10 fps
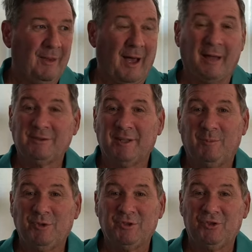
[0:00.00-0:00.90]
Honestly,
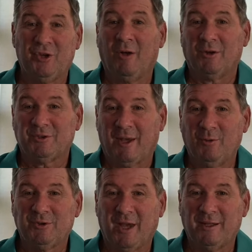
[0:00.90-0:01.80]
I'm just jealous. I
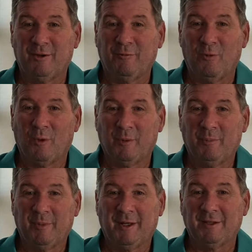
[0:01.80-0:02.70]
wish I could afford them,
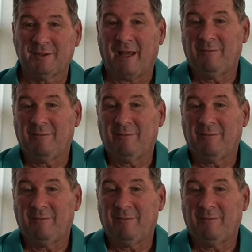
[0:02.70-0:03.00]
because